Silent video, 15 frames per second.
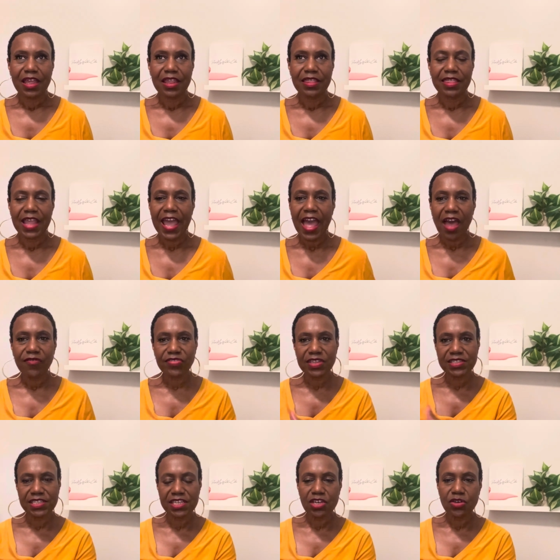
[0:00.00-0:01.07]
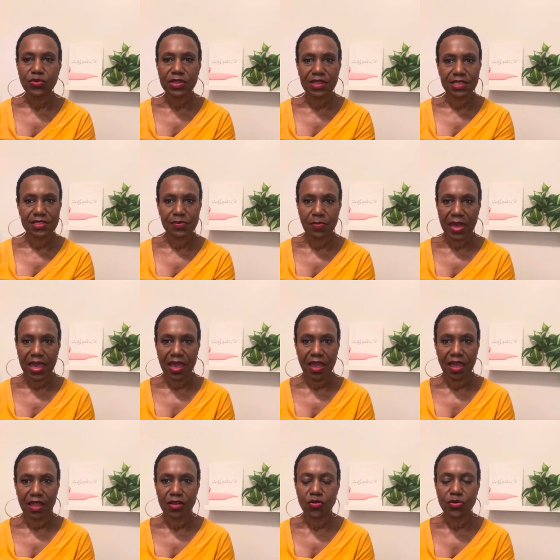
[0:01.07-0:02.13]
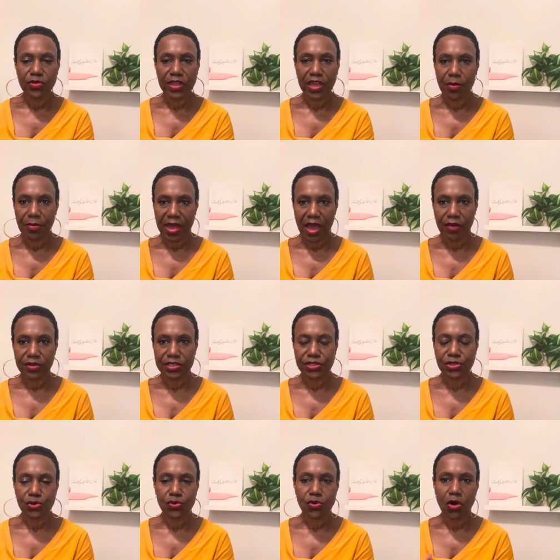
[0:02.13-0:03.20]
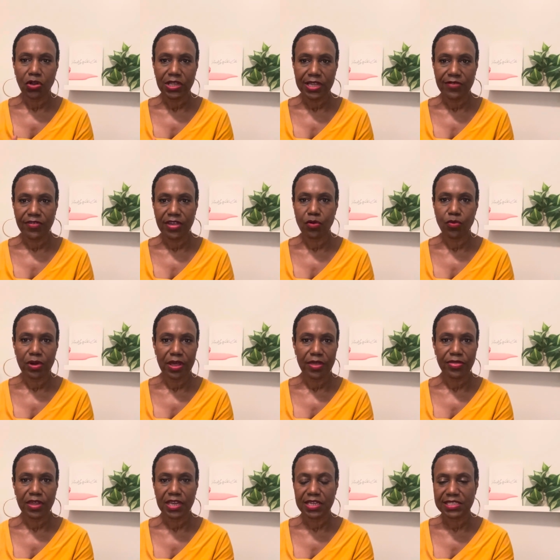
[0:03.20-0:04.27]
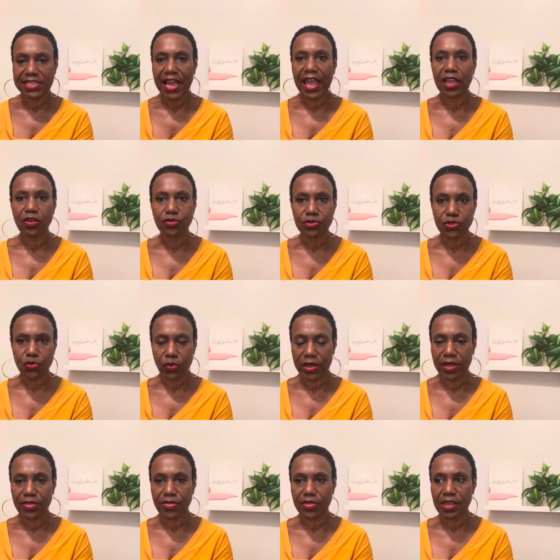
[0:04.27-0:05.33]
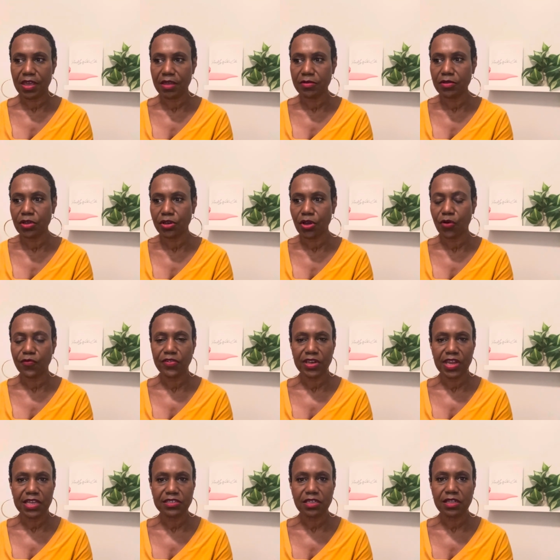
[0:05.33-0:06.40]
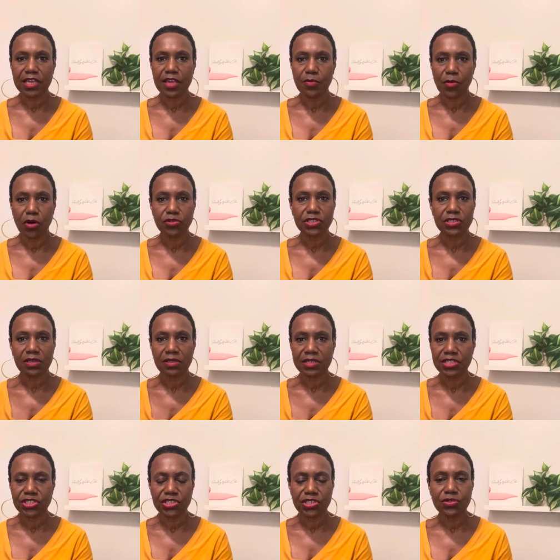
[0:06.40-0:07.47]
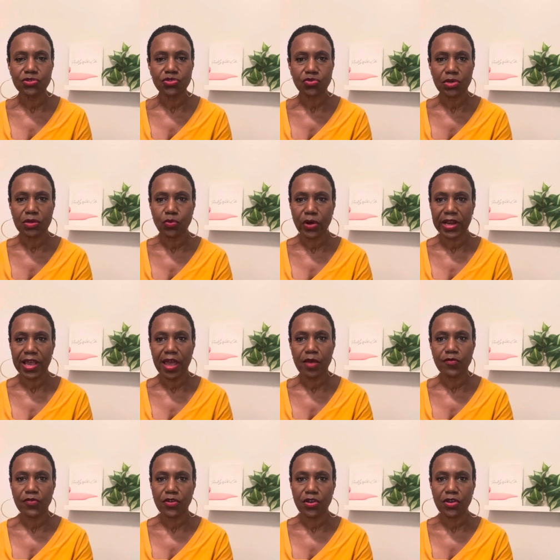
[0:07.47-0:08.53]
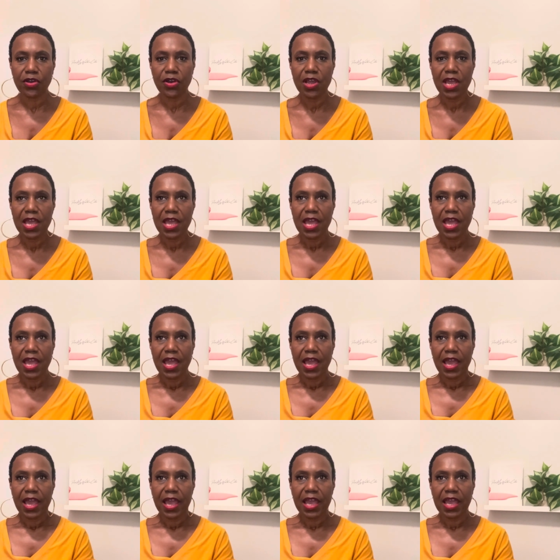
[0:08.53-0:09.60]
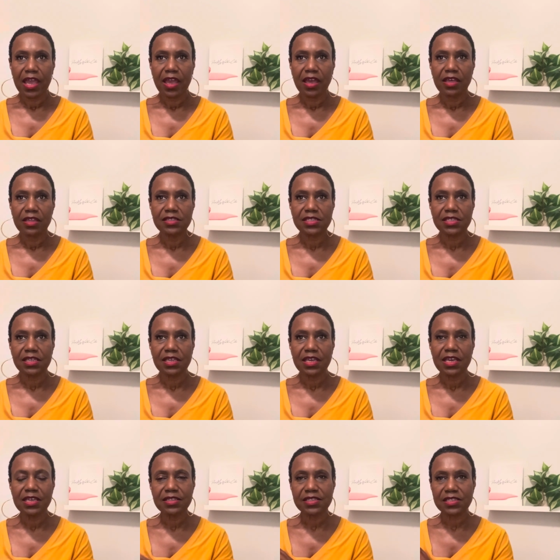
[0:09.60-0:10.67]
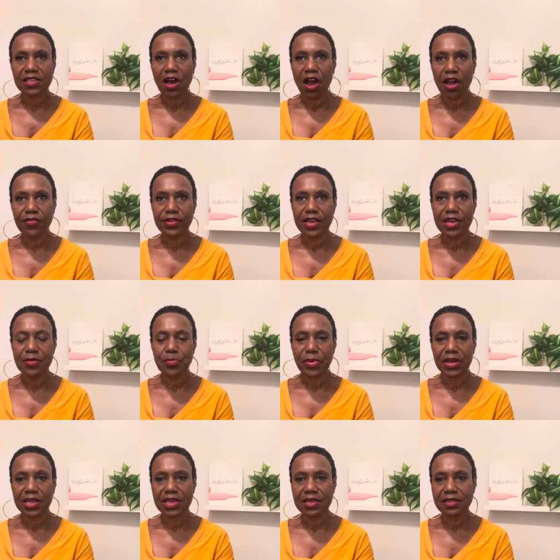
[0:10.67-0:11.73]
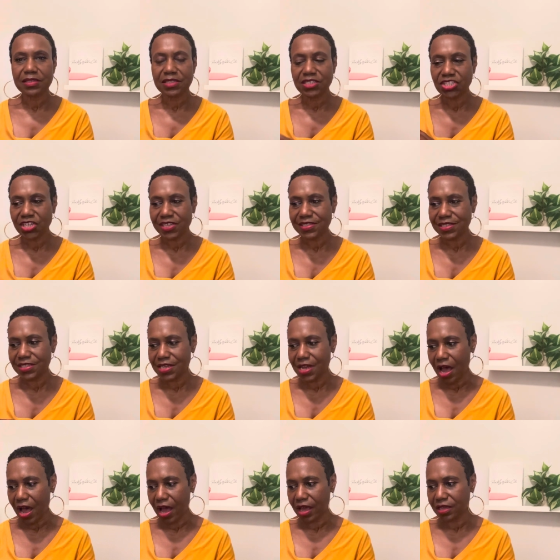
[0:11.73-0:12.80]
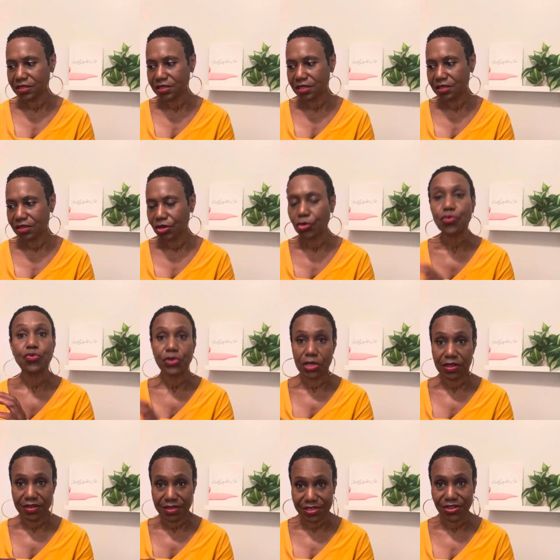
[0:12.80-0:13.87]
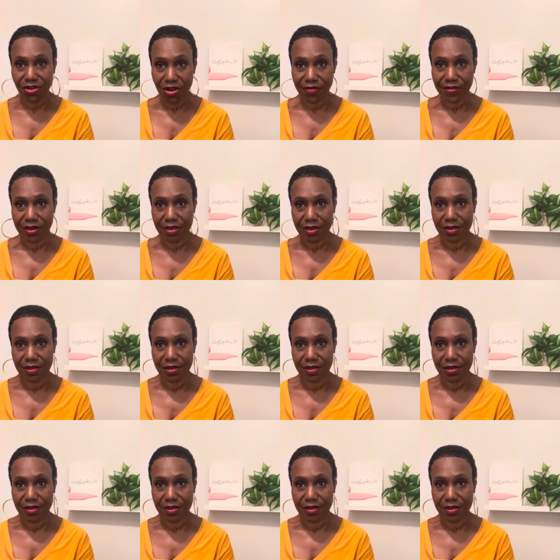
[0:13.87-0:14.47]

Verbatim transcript: they have to deal with this man who they're married to or living with and entangled with, financially, emotionally, children, whatever. And he's sorry, but he's just not really sorry.